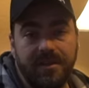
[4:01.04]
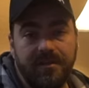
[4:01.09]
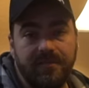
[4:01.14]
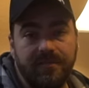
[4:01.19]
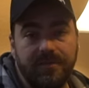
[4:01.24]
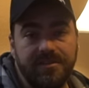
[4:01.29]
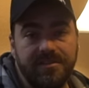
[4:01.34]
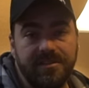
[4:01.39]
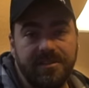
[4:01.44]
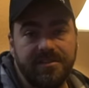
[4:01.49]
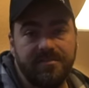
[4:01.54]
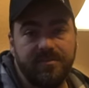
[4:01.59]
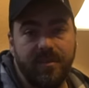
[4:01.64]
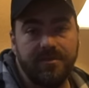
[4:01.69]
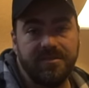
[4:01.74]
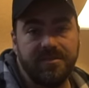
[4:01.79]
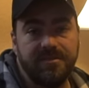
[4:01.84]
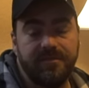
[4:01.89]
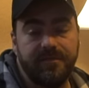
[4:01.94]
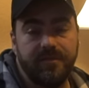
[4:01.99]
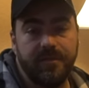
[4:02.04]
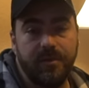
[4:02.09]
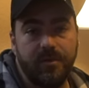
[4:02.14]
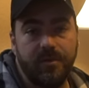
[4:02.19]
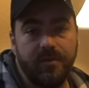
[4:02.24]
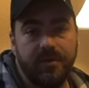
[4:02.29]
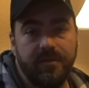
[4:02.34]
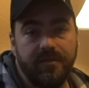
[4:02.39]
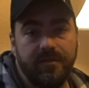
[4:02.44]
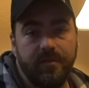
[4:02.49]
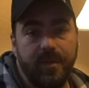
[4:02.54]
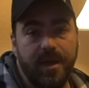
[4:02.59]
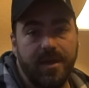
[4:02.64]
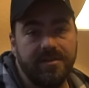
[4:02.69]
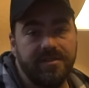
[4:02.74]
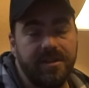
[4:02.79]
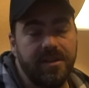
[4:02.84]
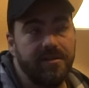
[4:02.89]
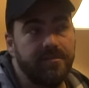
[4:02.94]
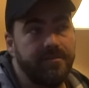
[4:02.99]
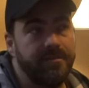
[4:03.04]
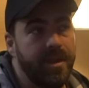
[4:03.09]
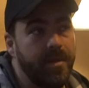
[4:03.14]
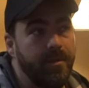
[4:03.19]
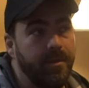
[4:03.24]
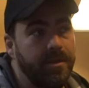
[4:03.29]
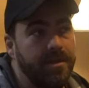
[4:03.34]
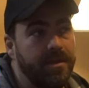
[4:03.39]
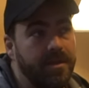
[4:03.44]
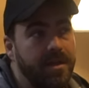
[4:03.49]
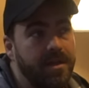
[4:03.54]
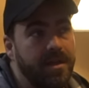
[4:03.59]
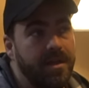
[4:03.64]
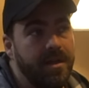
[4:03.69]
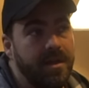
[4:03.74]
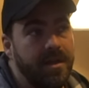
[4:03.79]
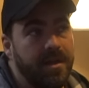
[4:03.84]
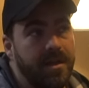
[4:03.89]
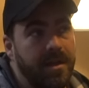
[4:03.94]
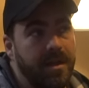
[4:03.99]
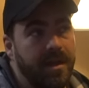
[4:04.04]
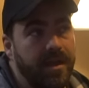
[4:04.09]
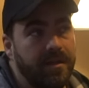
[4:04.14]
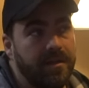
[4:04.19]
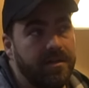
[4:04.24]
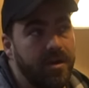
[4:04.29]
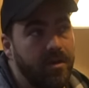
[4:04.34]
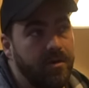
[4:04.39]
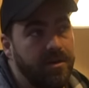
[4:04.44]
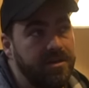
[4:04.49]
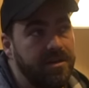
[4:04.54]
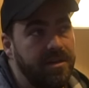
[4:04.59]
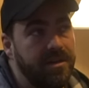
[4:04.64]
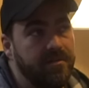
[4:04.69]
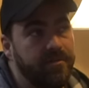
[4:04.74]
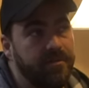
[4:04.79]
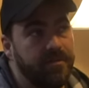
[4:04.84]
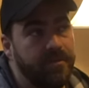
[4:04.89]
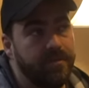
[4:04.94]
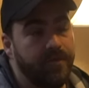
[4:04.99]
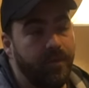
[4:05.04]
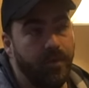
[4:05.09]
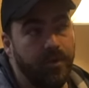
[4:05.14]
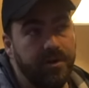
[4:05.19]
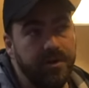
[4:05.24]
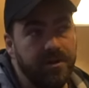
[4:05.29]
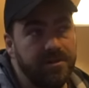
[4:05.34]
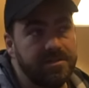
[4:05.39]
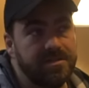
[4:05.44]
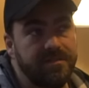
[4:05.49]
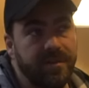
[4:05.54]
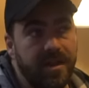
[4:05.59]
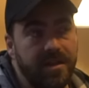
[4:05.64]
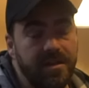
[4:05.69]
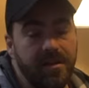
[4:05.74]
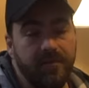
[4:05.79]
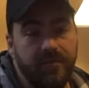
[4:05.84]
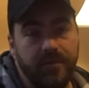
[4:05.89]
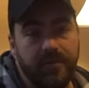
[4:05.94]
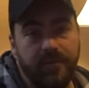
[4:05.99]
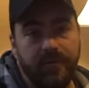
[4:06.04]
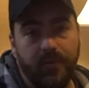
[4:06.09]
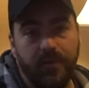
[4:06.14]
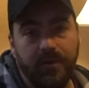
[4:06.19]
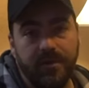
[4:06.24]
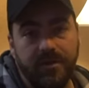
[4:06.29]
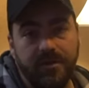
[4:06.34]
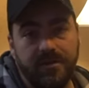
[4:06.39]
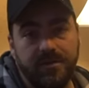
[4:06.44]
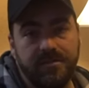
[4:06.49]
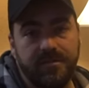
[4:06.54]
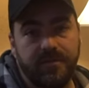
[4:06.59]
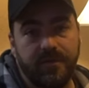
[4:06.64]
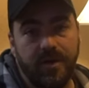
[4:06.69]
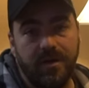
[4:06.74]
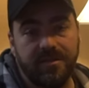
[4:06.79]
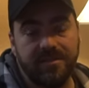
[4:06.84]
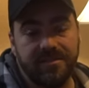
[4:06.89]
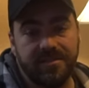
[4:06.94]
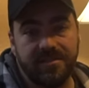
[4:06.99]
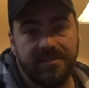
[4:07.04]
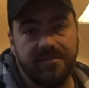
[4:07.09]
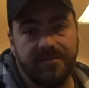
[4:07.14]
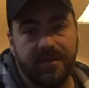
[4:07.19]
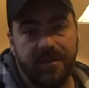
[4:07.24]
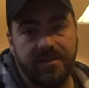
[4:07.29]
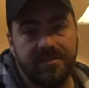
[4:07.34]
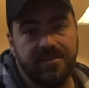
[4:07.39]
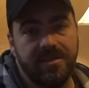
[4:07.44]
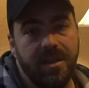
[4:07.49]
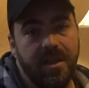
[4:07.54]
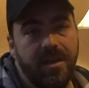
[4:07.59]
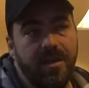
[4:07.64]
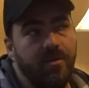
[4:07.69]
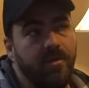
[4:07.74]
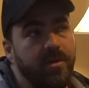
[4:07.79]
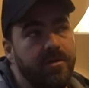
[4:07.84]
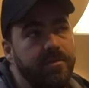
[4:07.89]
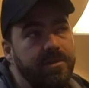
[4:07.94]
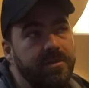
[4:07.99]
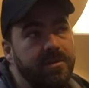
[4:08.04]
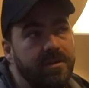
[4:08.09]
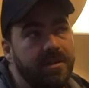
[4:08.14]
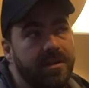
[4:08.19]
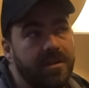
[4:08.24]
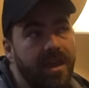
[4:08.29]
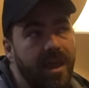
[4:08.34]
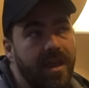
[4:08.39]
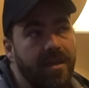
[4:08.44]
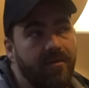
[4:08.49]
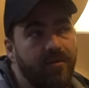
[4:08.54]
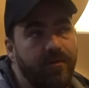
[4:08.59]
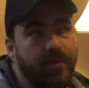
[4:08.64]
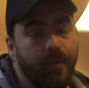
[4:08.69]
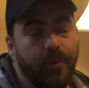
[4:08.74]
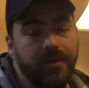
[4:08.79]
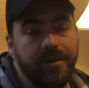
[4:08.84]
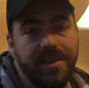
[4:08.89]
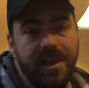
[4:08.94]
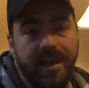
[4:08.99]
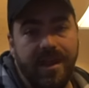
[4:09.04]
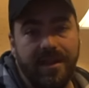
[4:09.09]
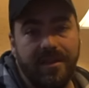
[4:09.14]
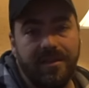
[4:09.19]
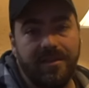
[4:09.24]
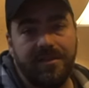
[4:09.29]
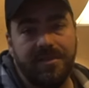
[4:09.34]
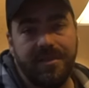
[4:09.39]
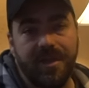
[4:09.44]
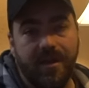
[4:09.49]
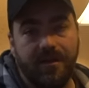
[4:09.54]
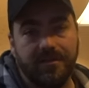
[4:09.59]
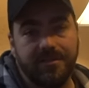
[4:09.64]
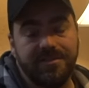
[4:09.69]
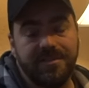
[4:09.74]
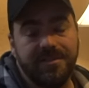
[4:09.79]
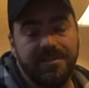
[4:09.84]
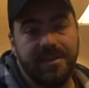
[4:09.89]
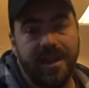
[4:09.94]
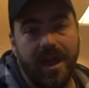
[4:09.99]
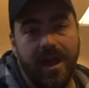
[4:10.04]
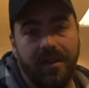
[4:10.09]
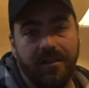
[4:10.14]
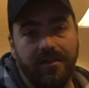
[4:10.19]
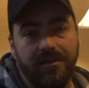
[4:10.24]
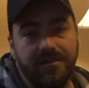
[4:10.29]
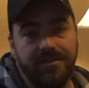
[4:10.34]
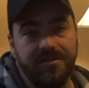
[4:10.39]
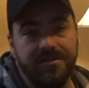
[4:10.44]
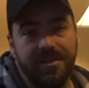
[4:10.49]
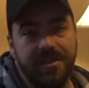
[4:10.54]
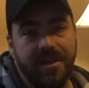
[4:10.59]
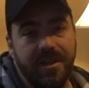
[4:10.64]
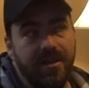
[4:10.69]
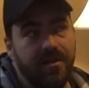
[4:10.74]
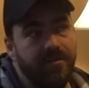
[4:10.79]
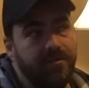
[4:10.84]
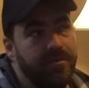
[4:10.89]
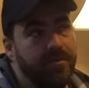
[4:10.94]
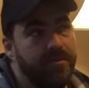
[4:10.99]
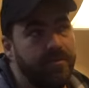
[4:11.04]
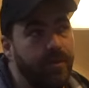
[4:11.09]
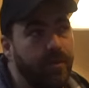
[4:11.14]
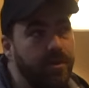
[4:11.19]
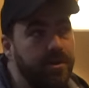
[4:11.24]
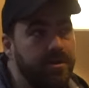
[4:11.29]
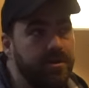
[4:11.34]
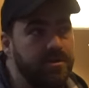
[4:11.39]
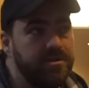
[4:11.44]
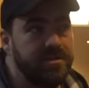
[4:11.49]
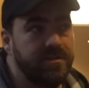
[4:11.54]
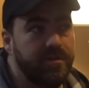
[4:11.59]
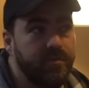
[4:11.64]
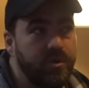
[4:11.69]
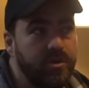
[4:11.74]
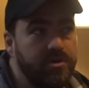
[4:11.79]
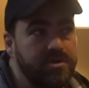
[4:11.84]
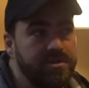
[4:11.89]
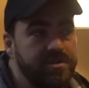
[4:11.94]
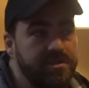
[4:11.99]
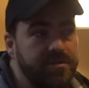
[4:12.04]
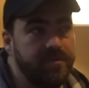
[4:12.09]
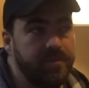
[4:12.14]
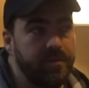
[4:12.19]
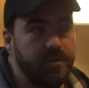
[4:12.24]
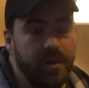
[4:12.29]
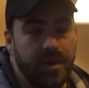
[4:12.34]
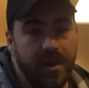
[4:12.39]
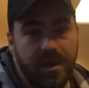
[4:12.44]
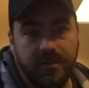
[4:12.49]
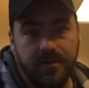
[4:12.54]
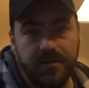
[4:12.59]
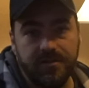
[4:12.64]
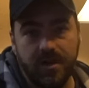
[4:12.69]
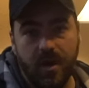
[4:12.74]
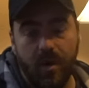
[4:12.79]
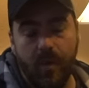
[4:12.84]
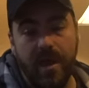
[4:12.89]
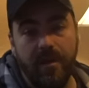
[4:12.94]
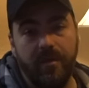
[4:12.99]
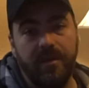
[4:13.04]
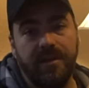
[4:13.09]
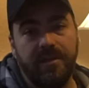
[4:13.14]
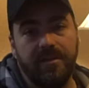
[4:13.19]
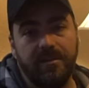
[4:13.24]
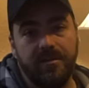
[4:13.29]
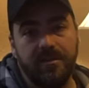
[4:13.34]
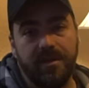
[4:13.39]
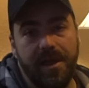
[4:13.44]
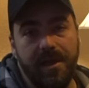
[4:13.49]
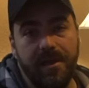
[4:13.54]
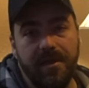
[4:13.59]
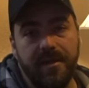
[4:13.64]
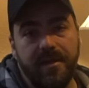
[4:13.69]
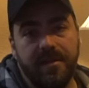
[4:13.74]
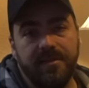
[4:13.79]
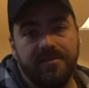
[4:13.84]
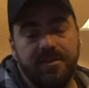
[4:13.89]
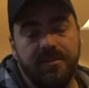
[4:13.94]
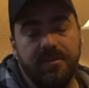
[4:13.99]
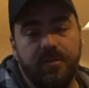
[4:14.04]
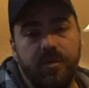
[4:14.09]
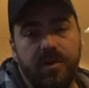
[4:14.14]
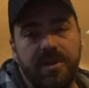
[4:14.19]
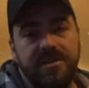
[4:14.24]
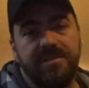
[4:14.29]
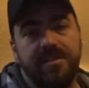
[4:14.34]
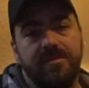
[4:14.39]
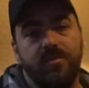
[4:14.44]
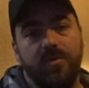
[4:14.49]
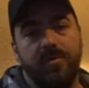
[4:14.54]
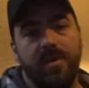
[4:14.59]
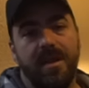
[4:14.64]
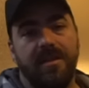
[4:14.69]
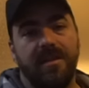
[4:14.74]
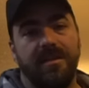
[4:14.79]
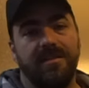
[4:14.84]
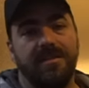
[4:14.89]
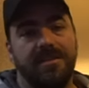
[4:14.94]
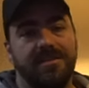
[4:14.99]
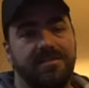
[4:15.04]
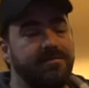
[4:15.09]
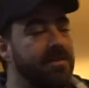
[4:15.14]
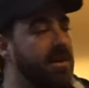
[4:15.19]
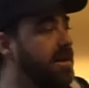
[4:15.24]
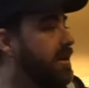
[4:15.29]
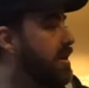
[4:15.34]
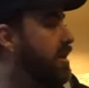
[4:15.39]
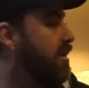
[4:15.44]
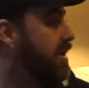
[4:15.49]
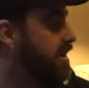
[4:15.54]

for six months of food for my entire family. And Cody did it for four years. If I did it for four years for all six of us, we'd be looking at $48,000 for four years of emergency food. There's no way we could do that. So the reason we're making this video